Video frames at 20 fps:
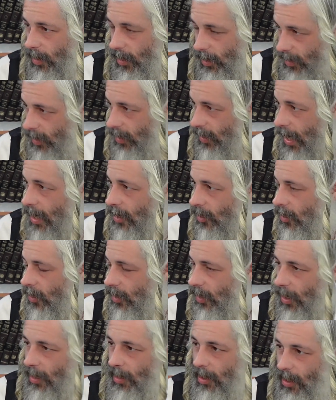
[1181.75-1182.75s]
he's in danger,
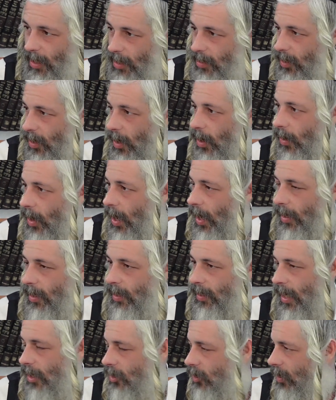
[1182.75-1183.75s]
and the Yetzer Hara
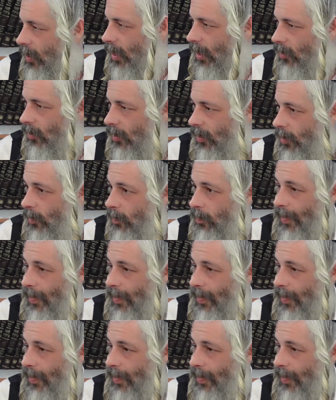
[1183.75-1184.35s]
is actually dangerous.